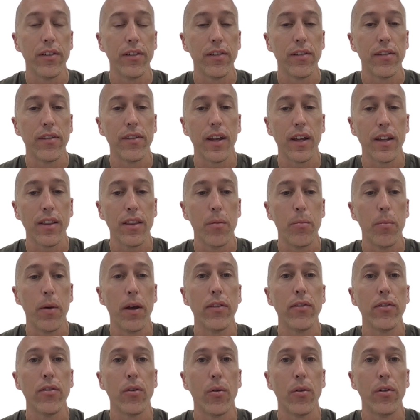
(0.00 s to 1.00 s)
This is like the
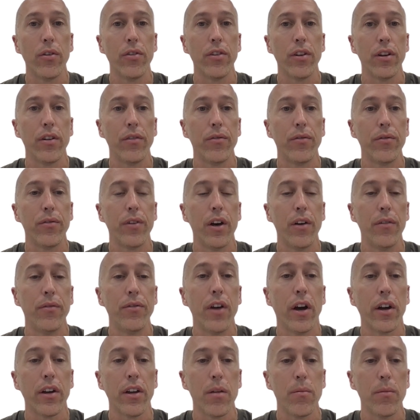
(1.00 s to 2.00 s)
best source of
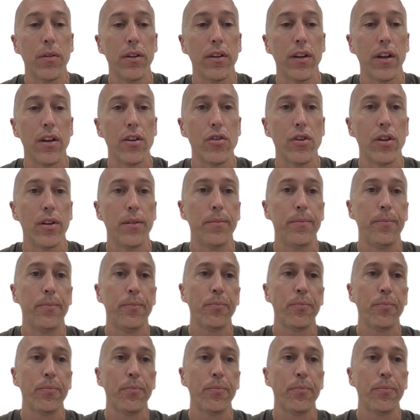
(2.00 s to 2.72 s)
documentation.